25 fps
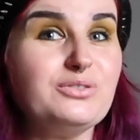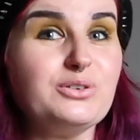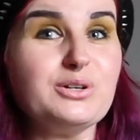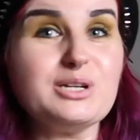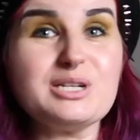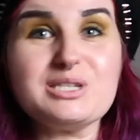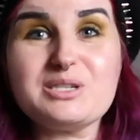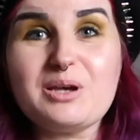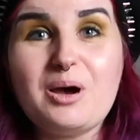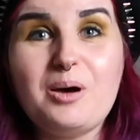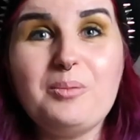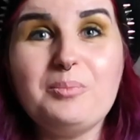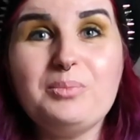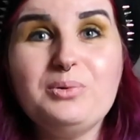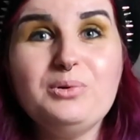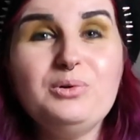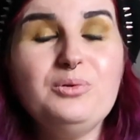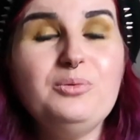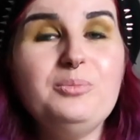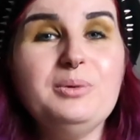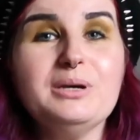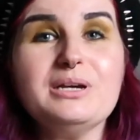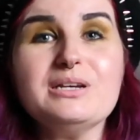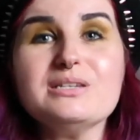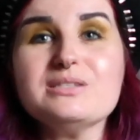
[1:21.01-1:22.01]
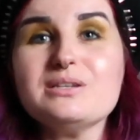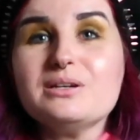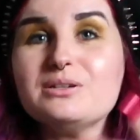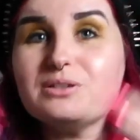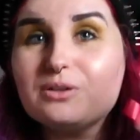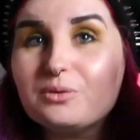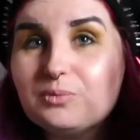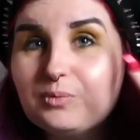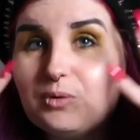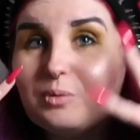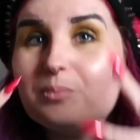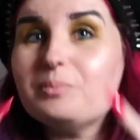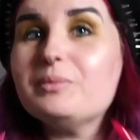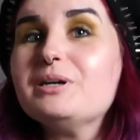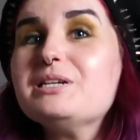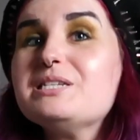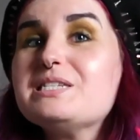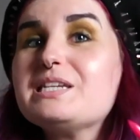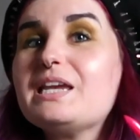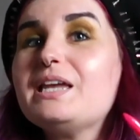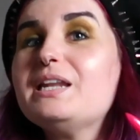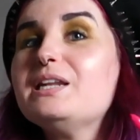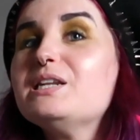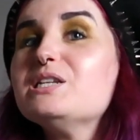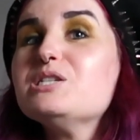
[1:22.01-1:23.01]
for example, because I don't want my
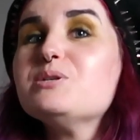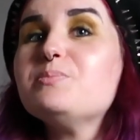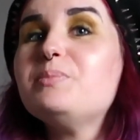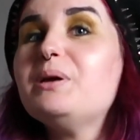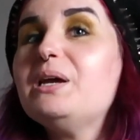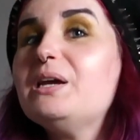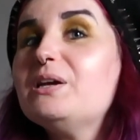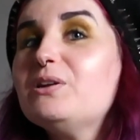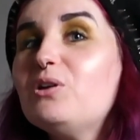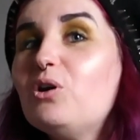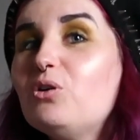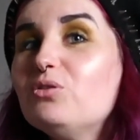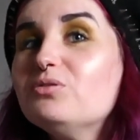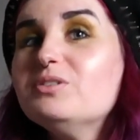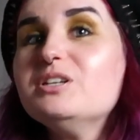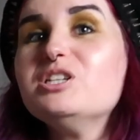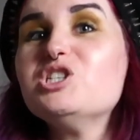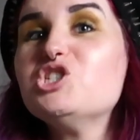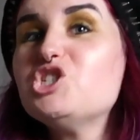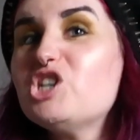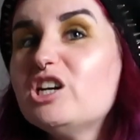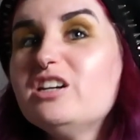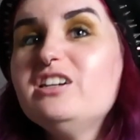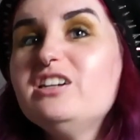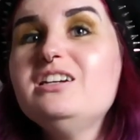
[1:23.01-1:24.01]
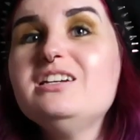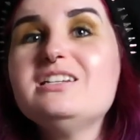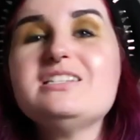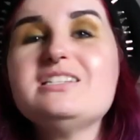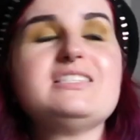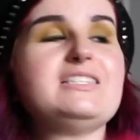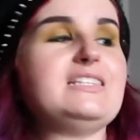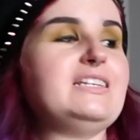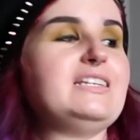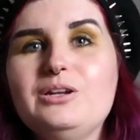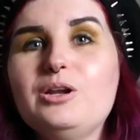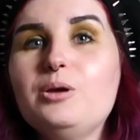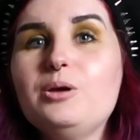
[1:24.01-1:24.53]
skin to peel off in chunks.